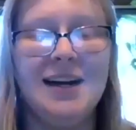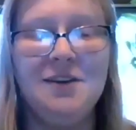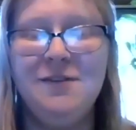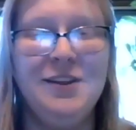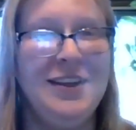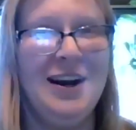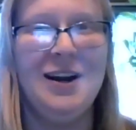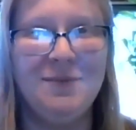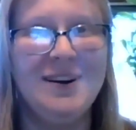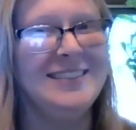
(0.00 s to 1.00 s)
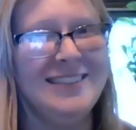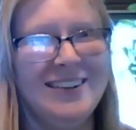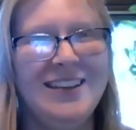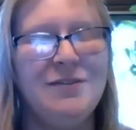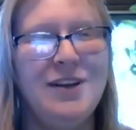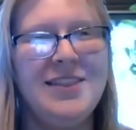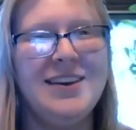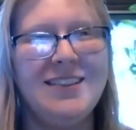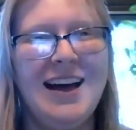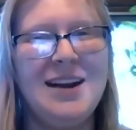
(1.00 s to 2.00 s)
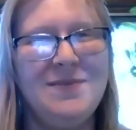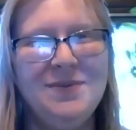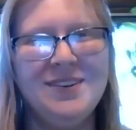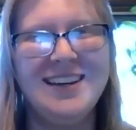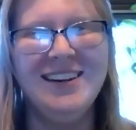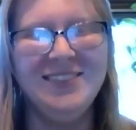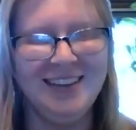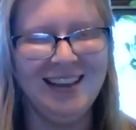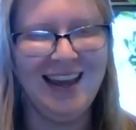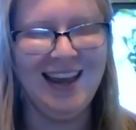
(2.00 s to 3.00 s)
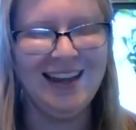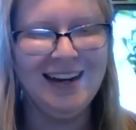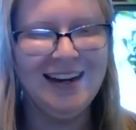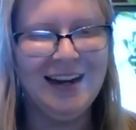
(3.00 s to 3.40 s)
And I feel that on a personal level. I think a lot of people can relate.